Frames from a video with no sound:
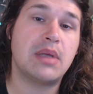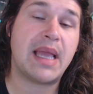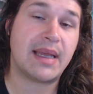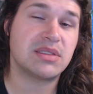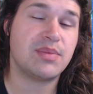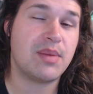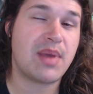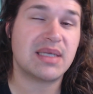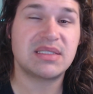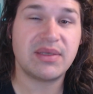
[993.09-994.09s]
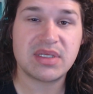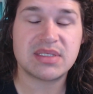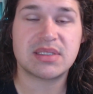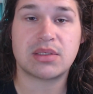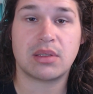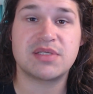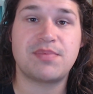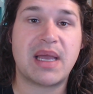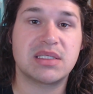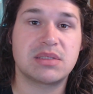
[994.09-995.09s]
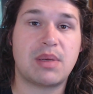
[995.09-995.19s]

out to be about $76 back into